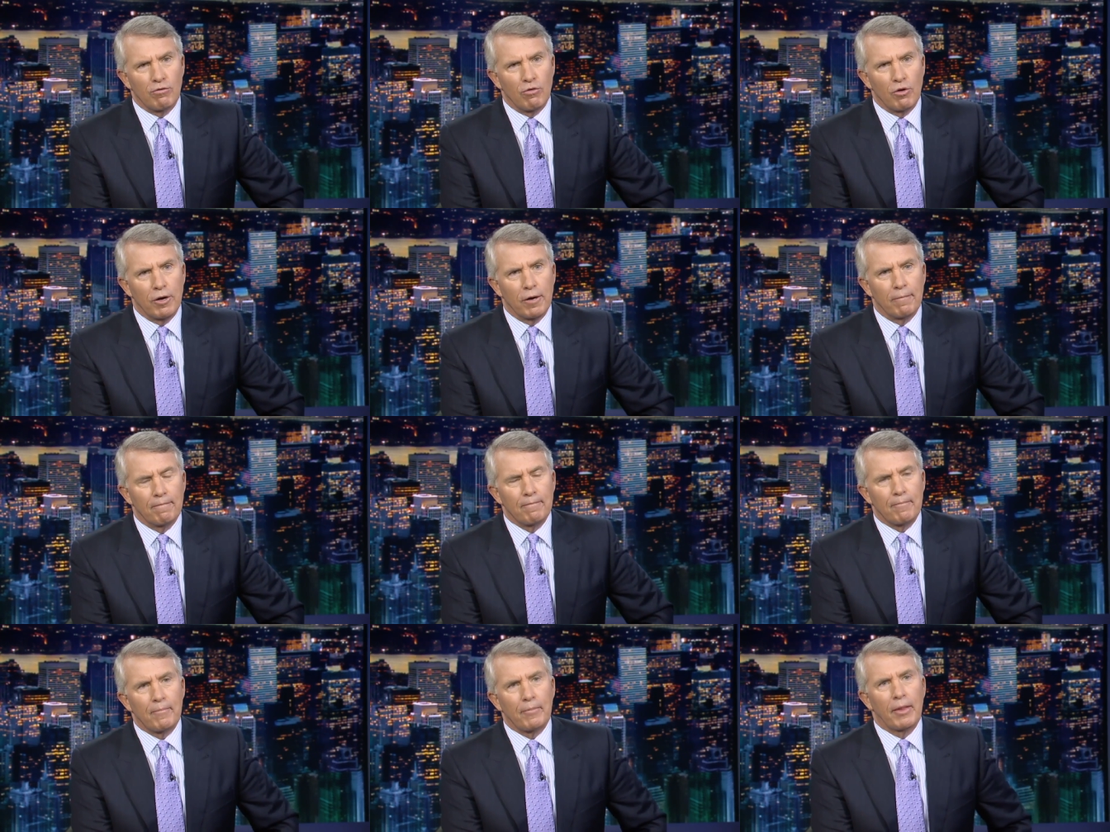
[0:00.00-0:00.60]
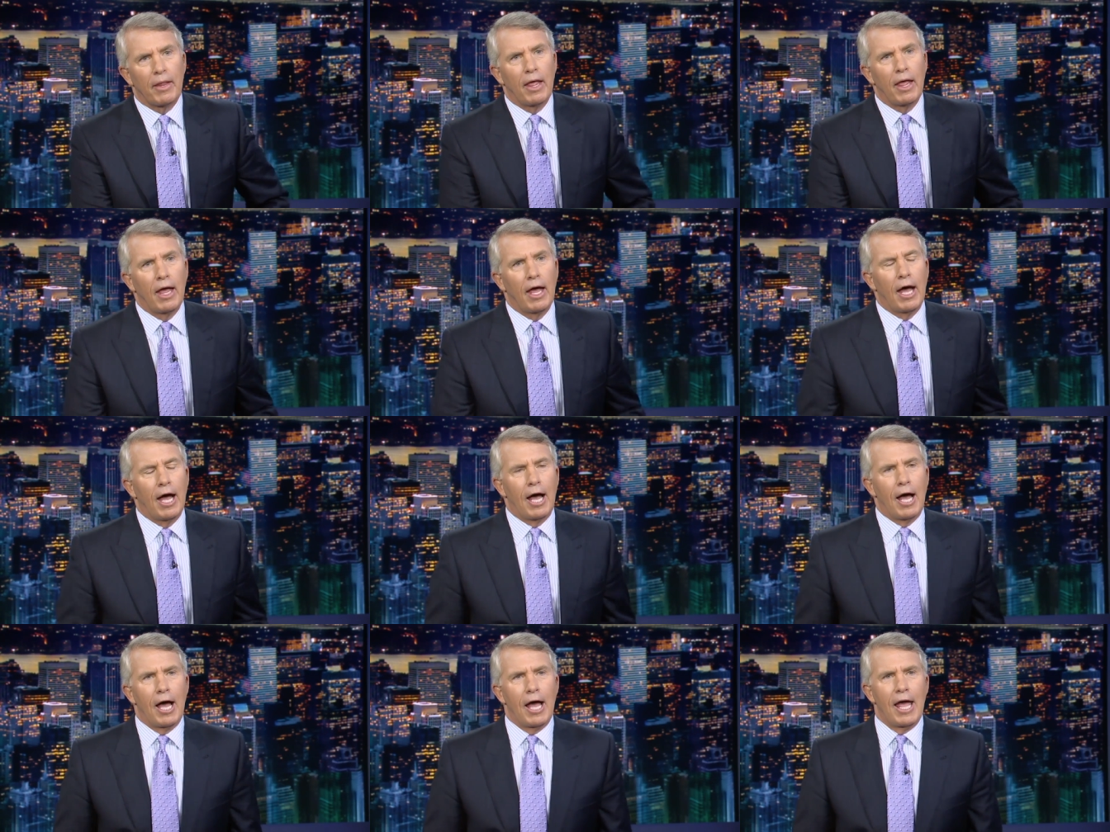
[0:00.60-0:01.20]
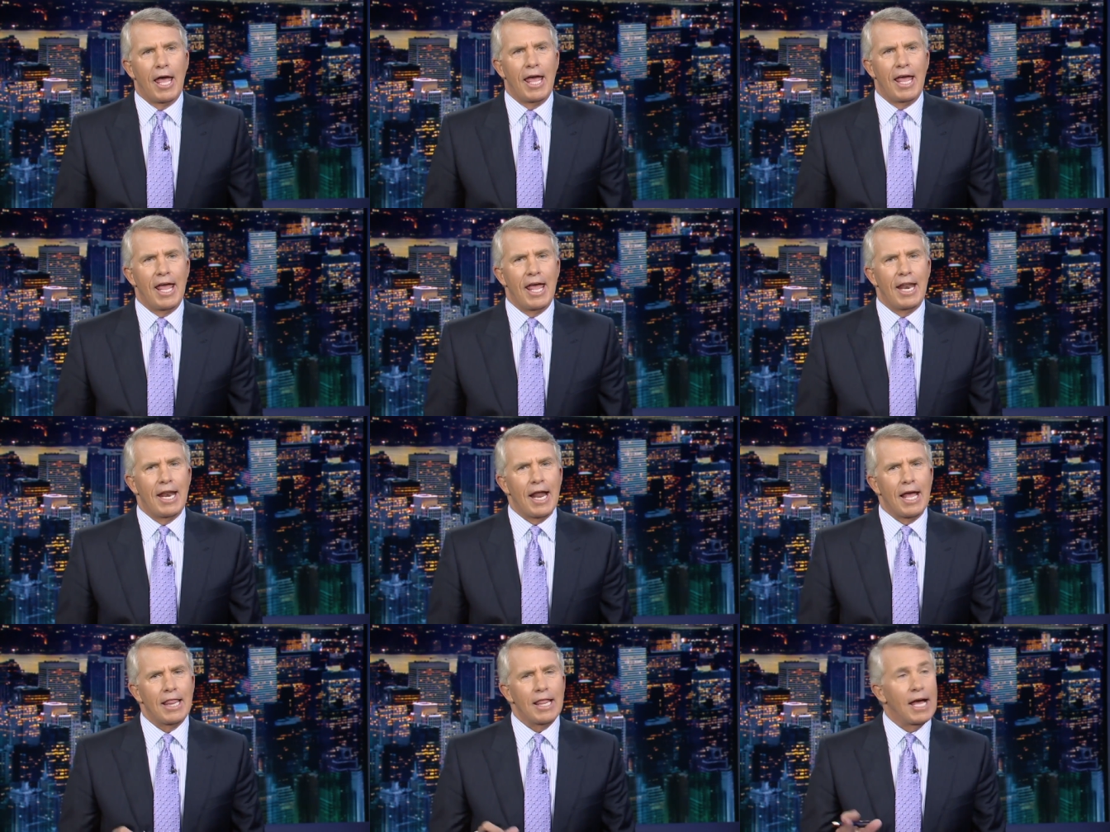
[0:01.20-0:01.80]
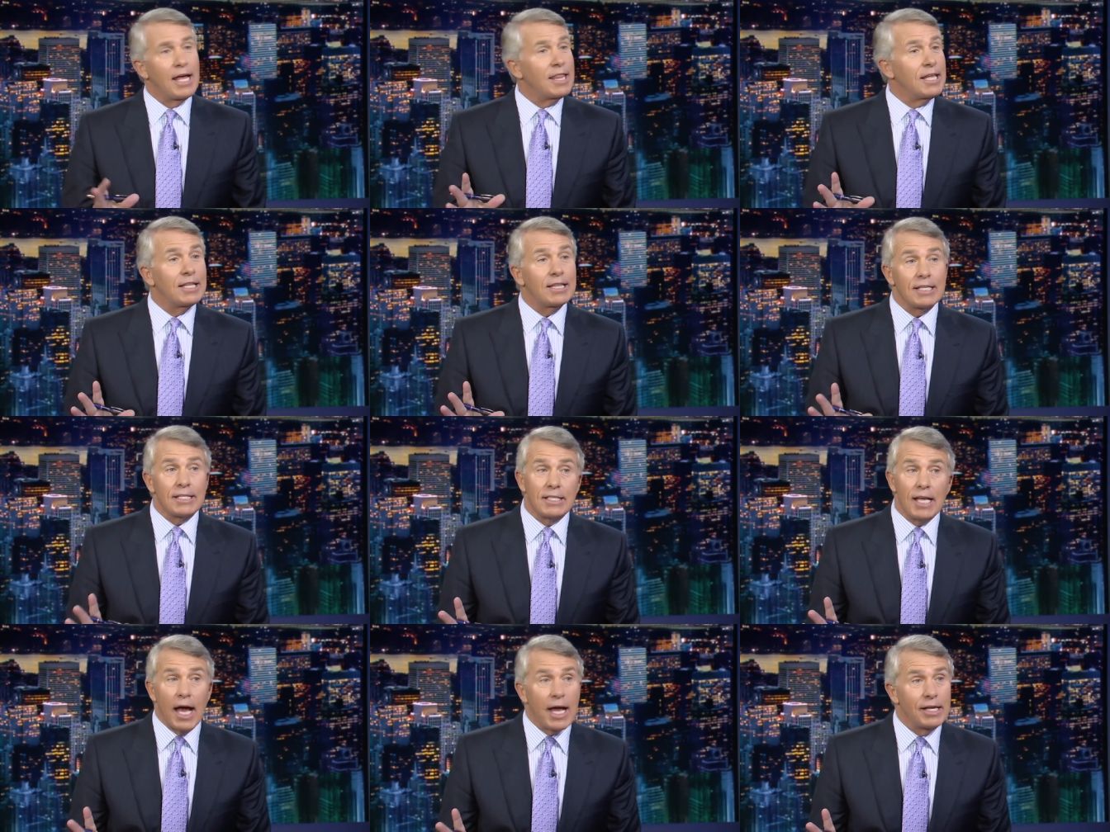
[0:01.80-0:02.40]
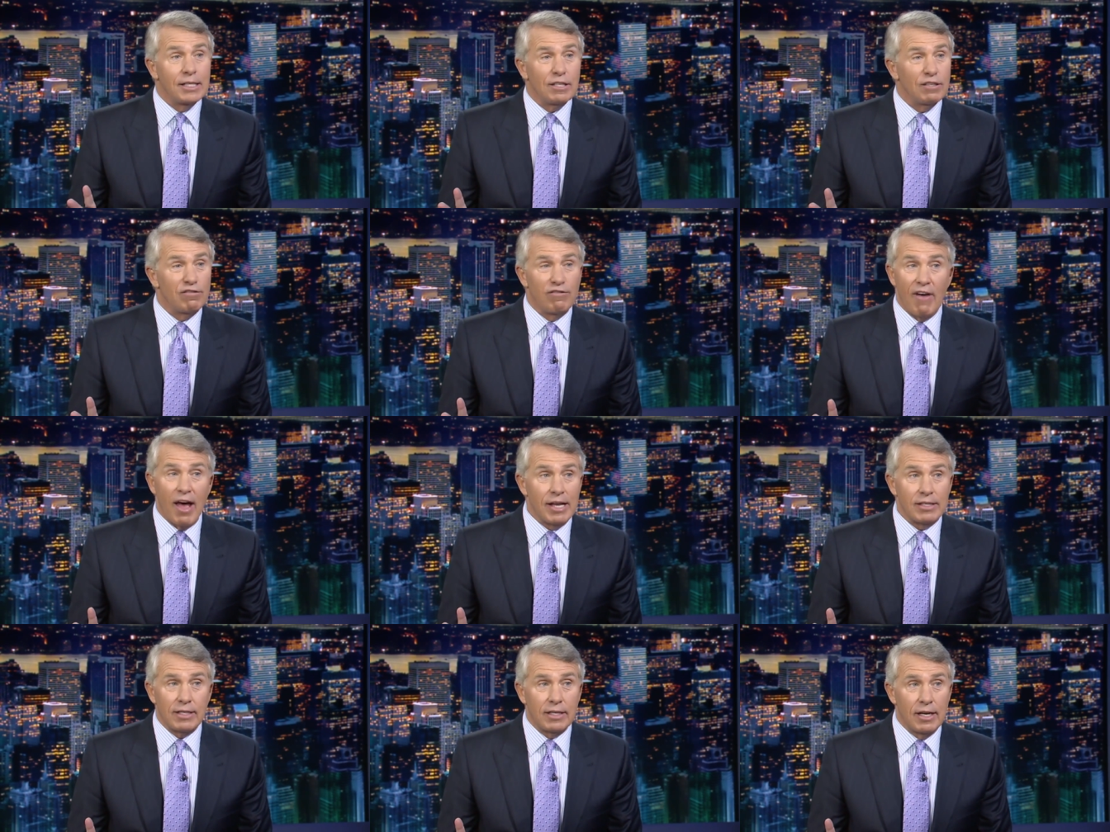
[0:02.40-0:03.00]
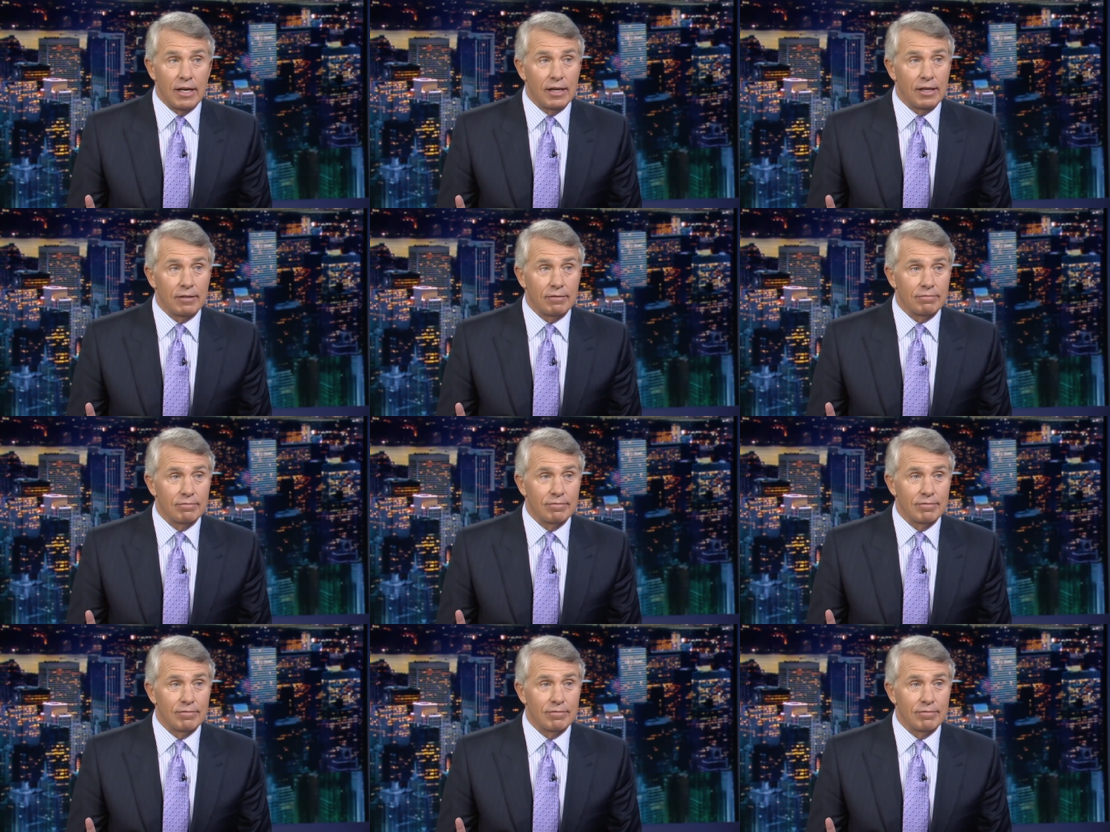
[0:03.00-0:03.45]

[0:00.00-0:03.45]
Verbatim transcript: for you, and I think the science is fascinating,